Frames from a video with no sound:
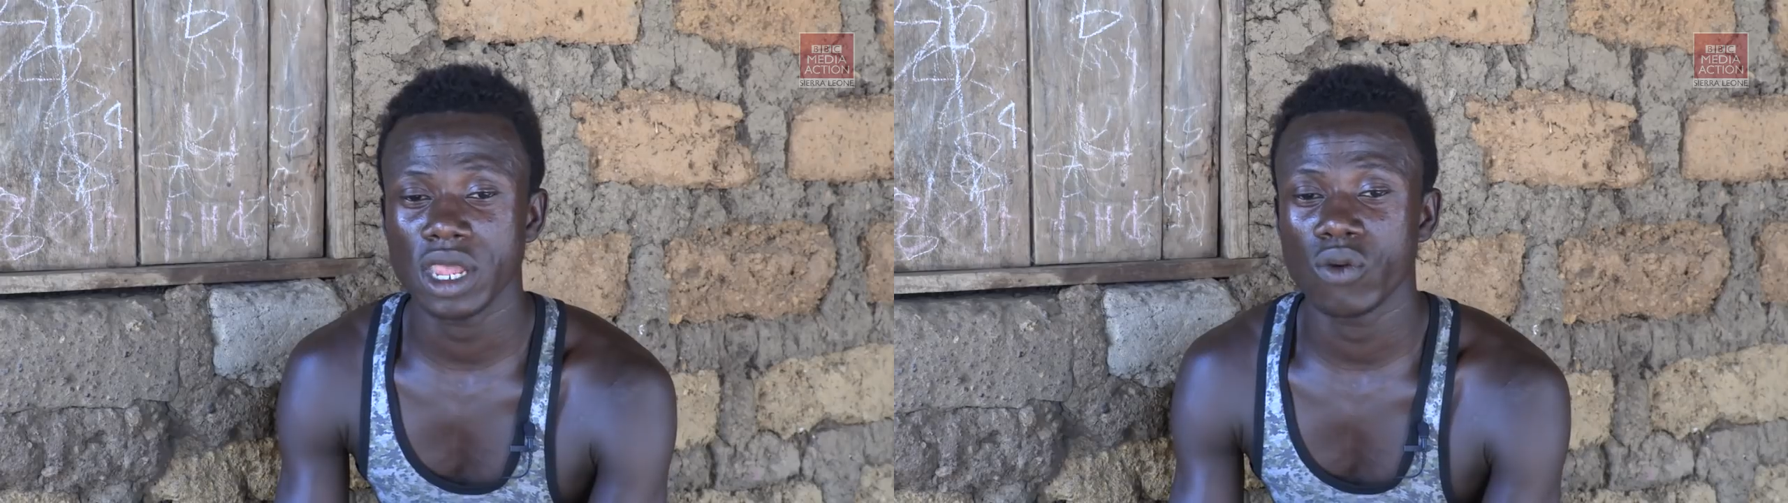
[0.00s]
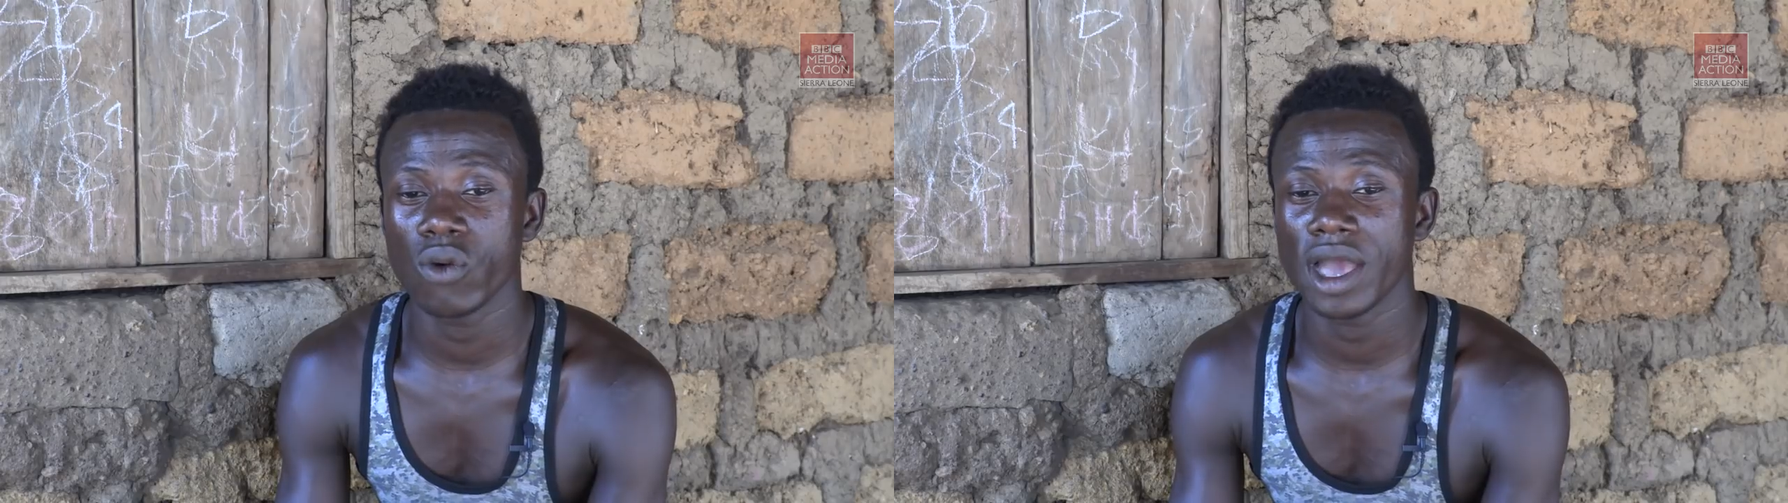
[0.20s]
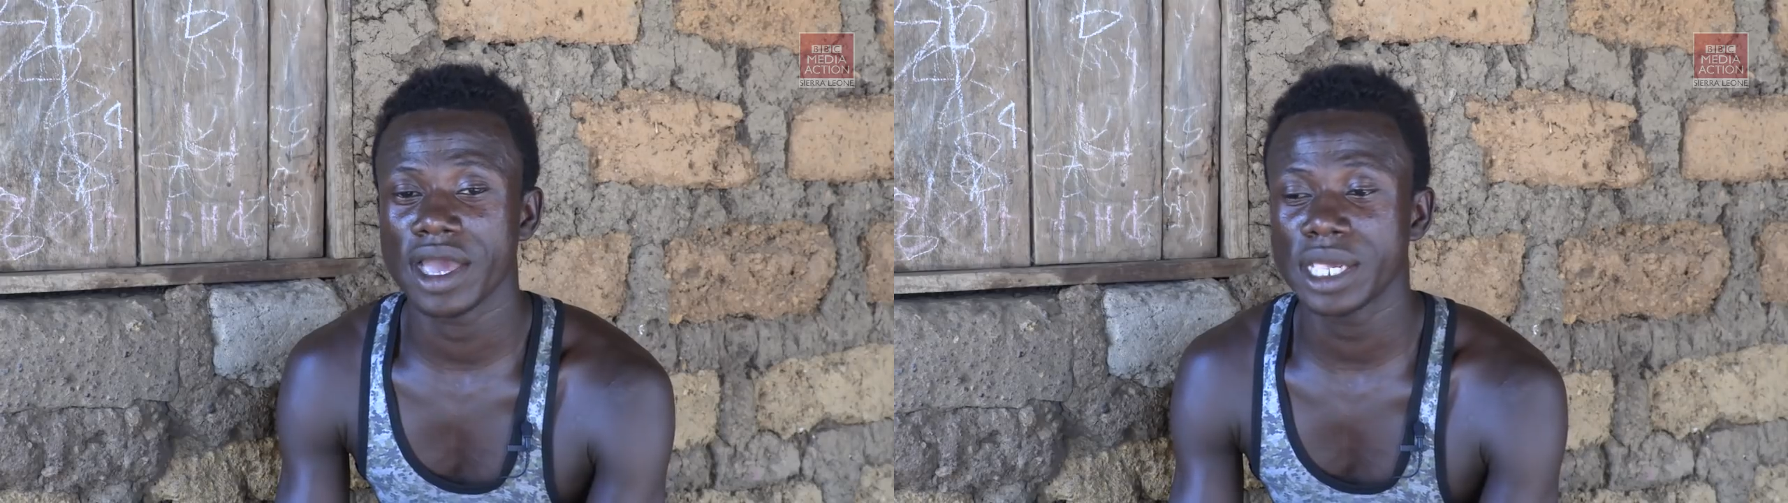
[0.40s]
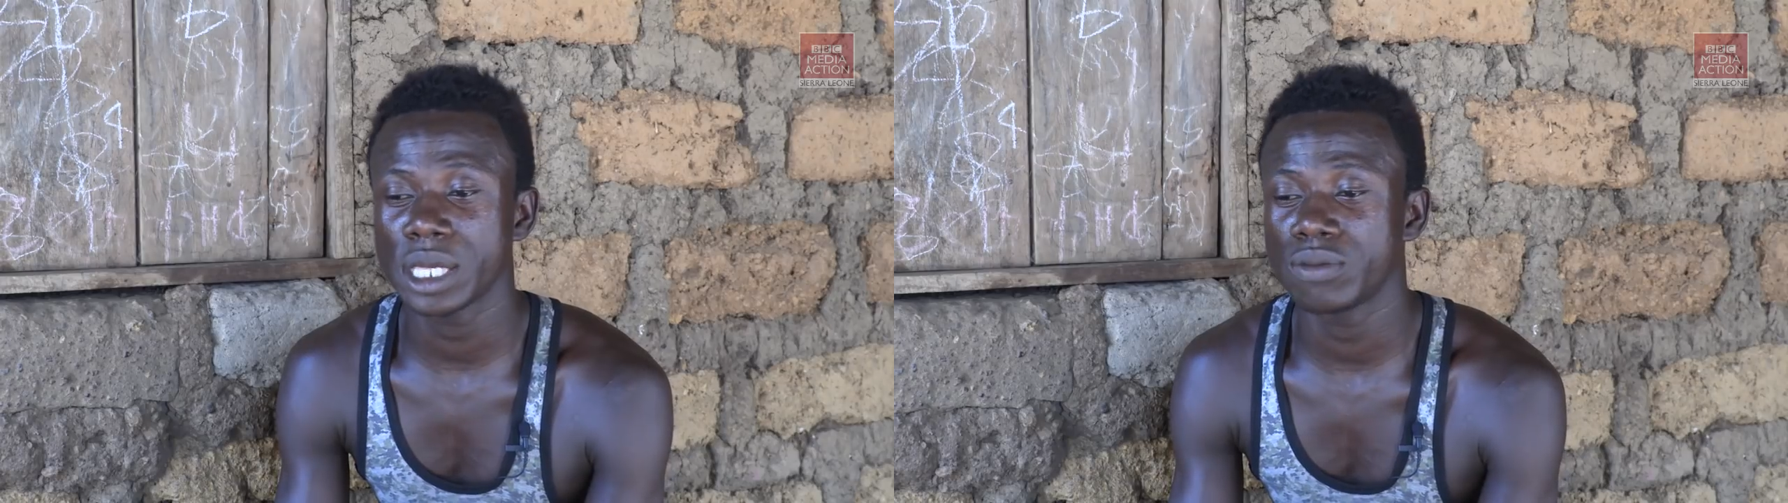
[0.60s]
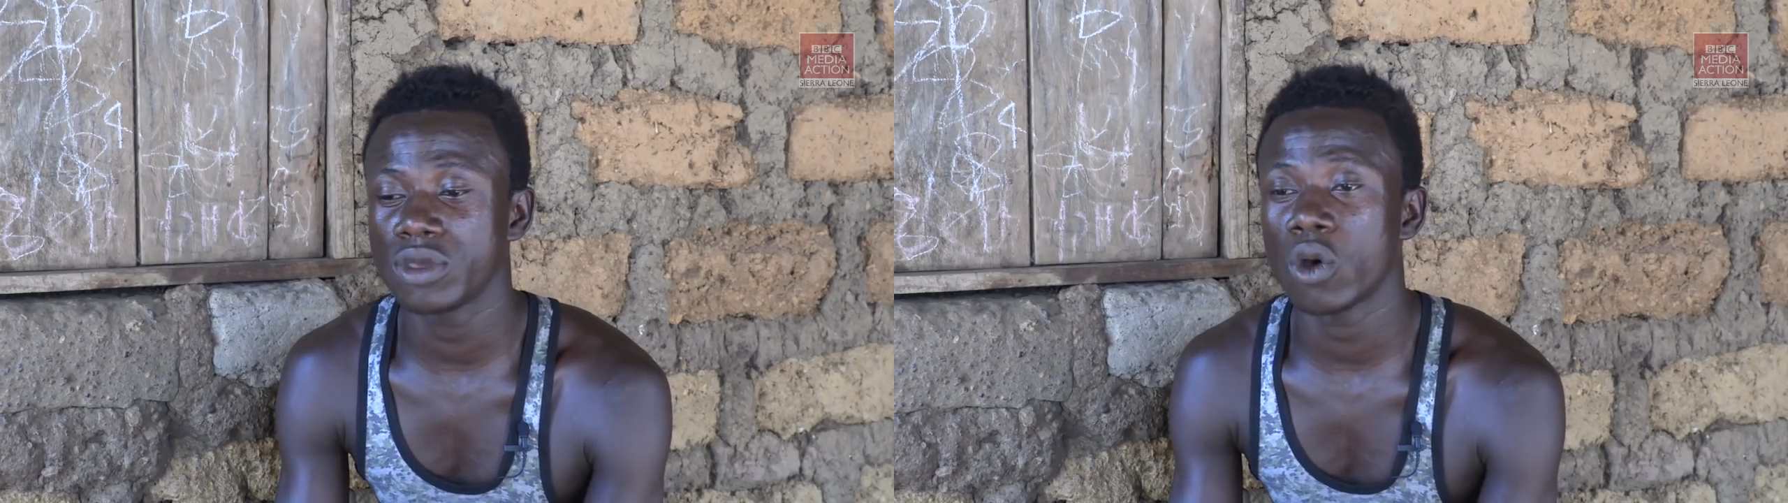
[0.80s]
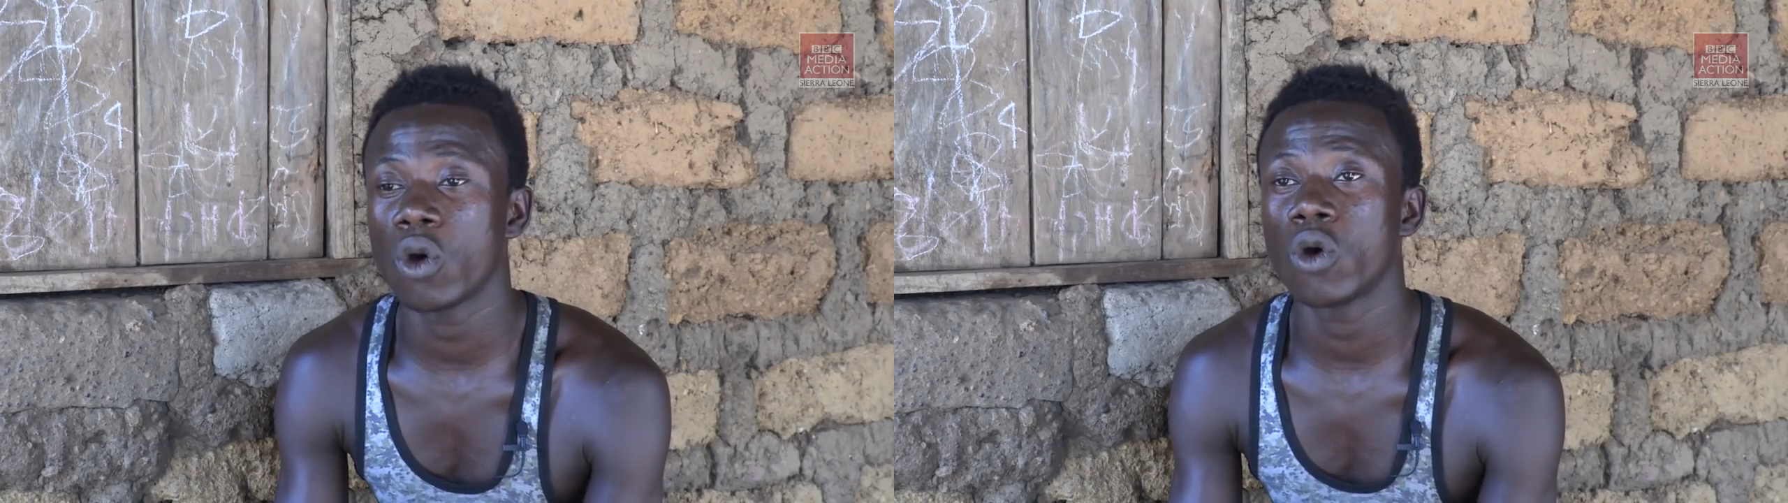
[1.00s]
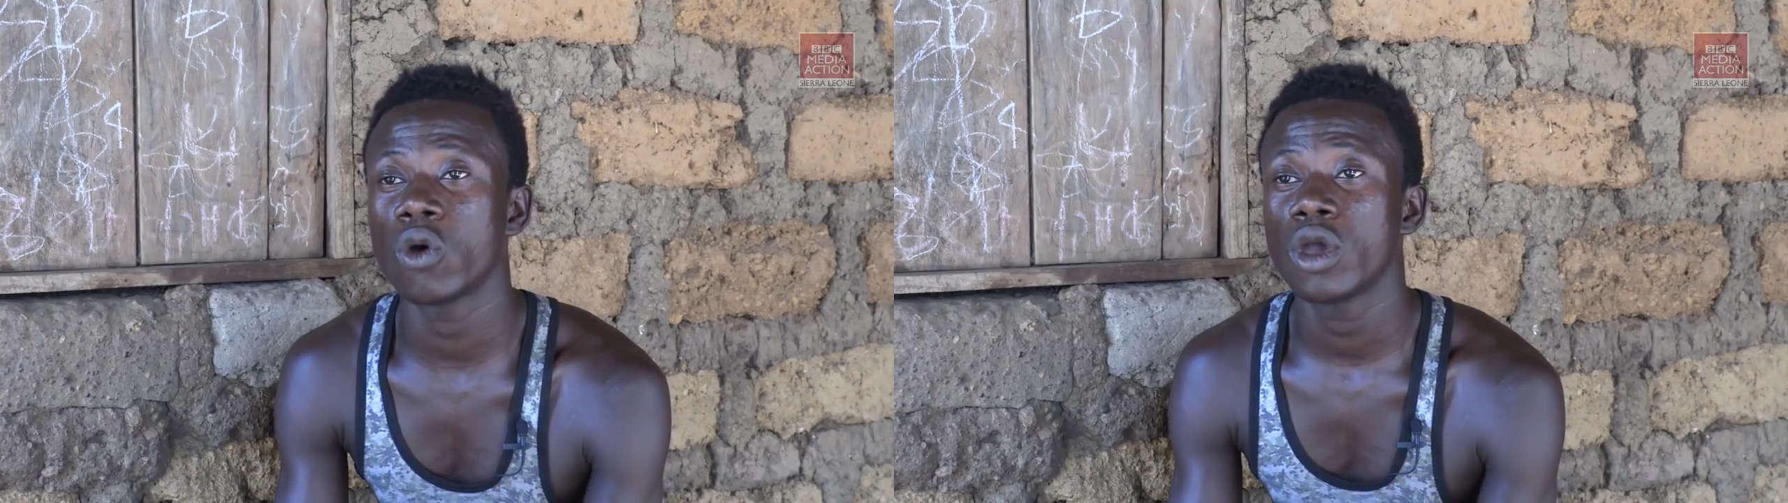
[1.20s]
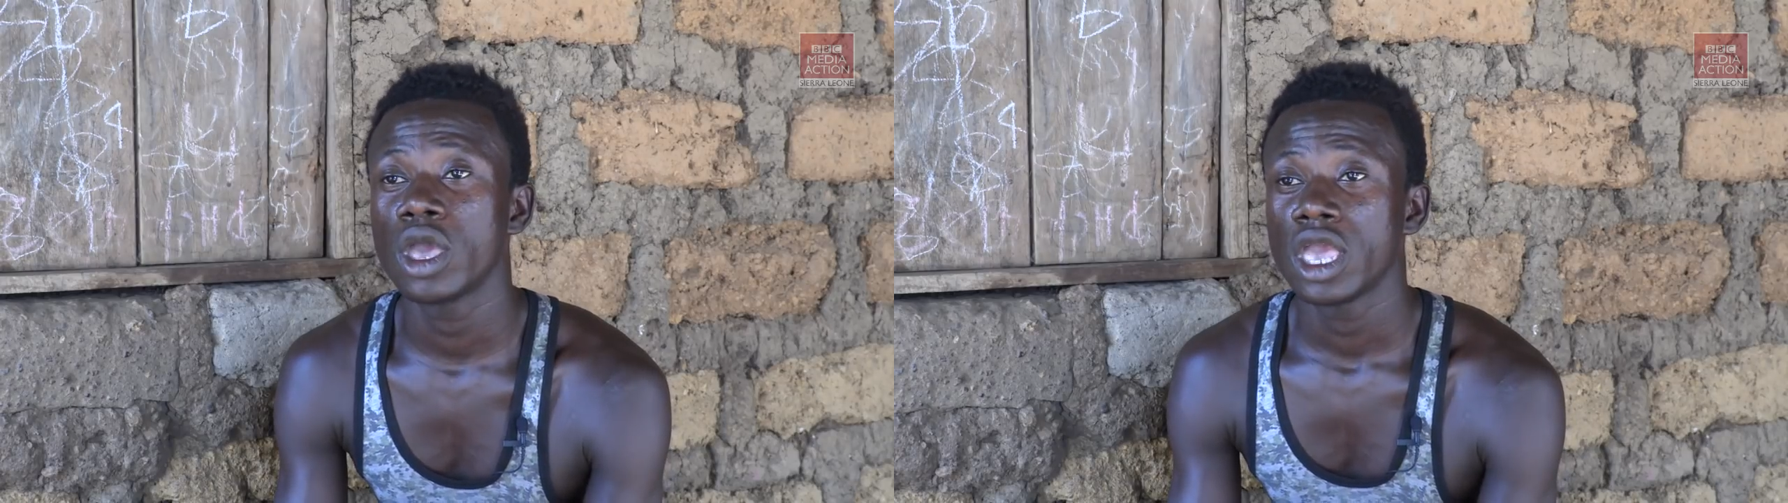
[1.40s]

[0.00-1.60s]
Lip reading: then go arrest me, or